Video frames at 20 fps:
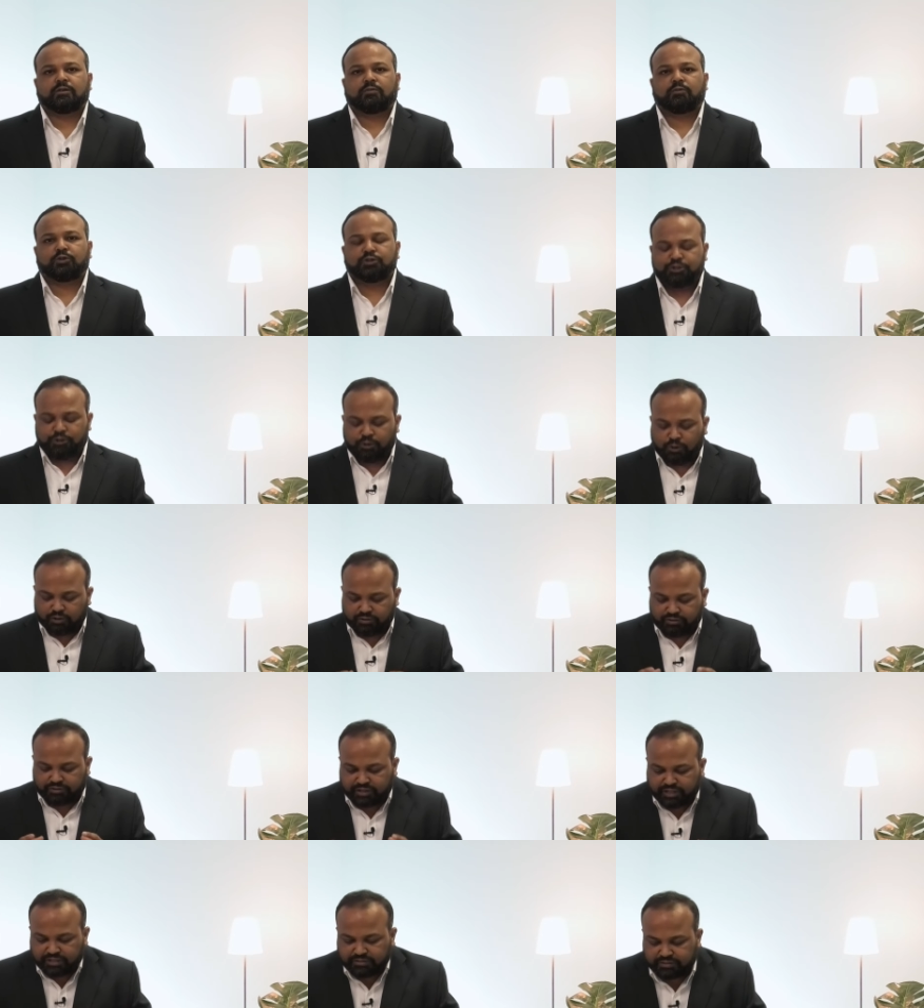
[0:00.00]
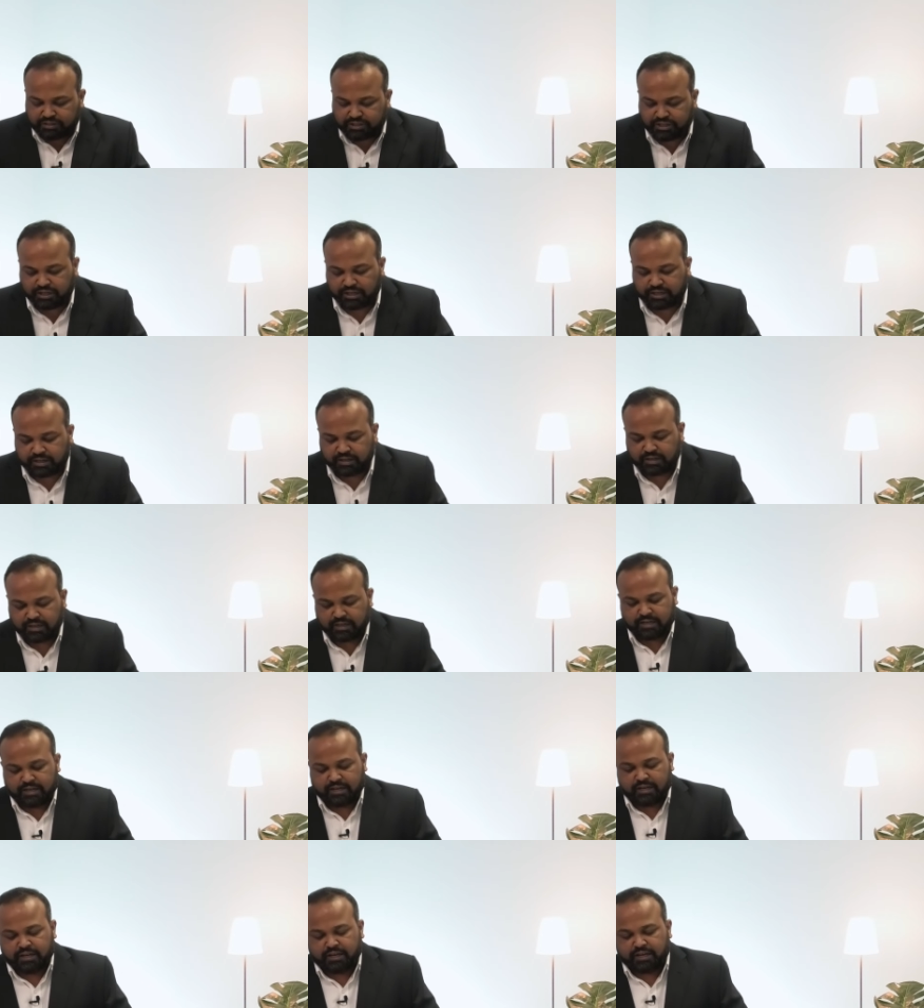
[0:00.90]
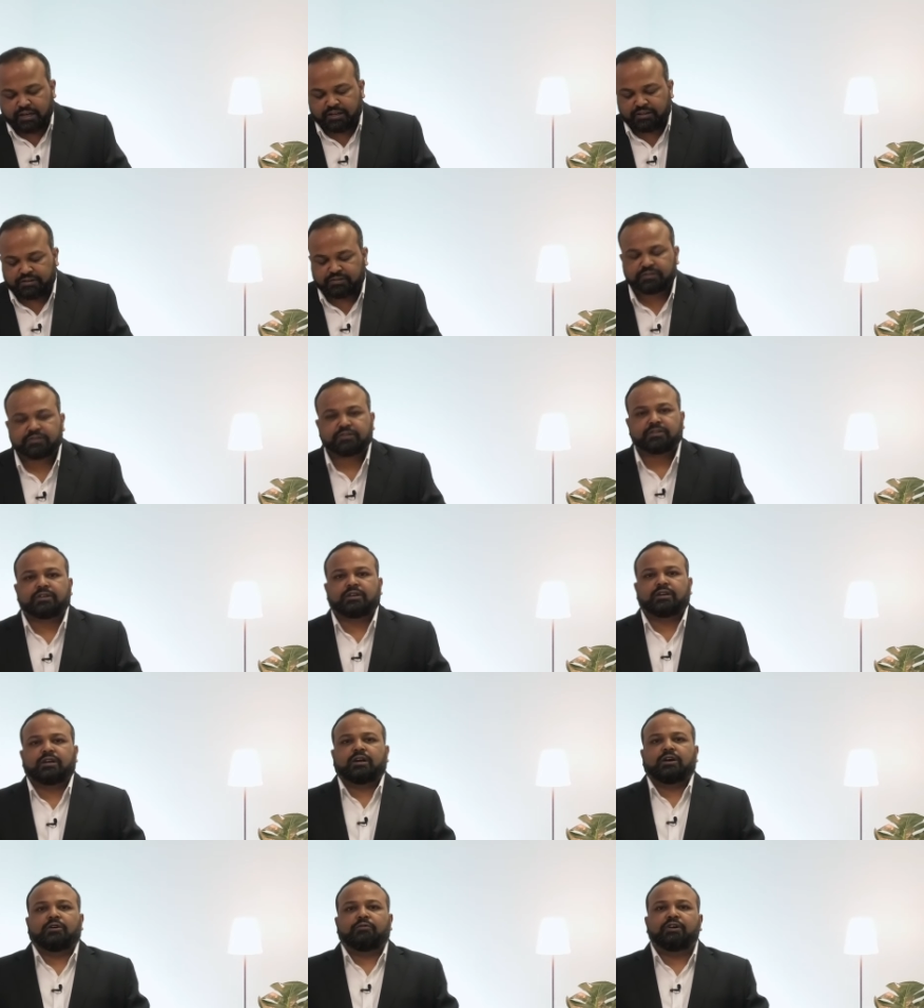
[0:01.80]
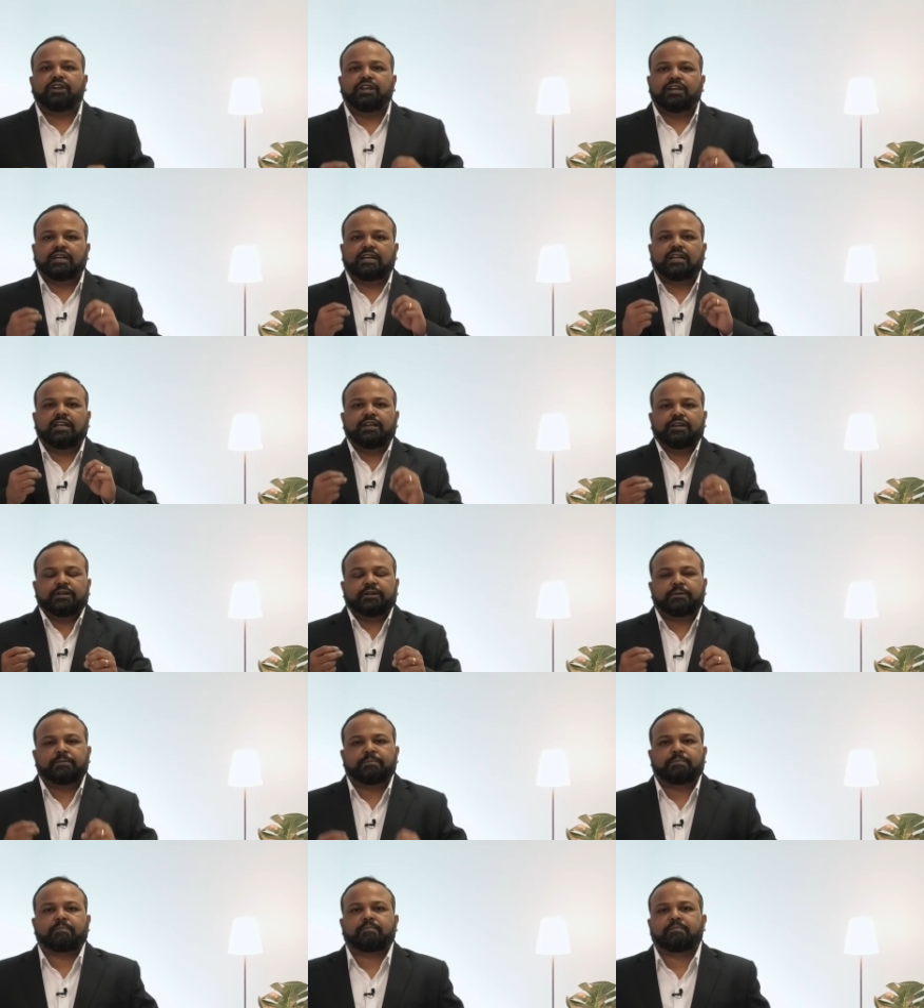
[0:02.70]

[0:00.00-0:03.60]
What John says here is very clear.